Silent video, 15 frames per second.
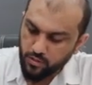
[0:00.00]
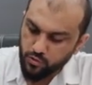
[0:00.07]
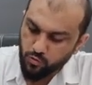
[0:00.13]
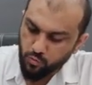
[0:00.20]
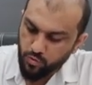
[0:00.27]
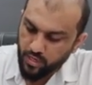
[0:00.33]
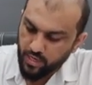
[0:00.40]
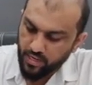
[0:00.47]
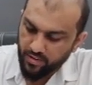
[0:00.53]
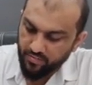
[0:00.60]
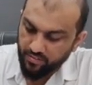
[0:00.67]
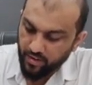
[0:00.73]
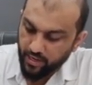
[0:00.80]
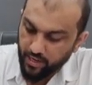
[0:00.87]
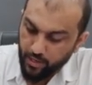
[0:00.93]
A student
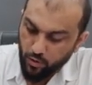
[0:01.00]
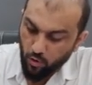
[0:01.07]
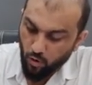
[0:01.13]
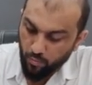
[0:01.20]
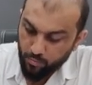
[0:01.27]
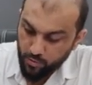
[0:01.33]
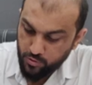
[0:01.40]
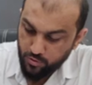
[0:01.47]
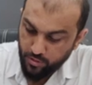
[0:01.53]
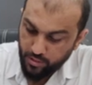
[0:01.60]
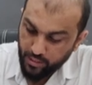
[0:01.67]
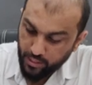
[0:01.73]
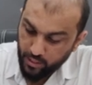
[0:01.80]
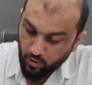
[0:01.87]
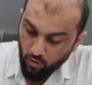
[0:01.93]
defined
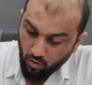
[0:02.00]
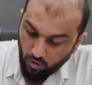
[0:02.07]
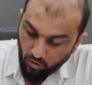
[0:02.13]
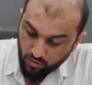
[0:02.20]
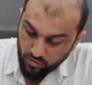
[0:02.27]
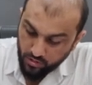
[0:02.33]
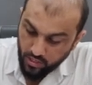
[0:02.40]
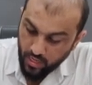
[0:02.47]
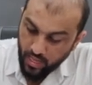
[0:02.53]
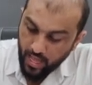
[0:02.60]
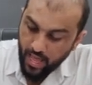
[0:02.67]
opportunity cost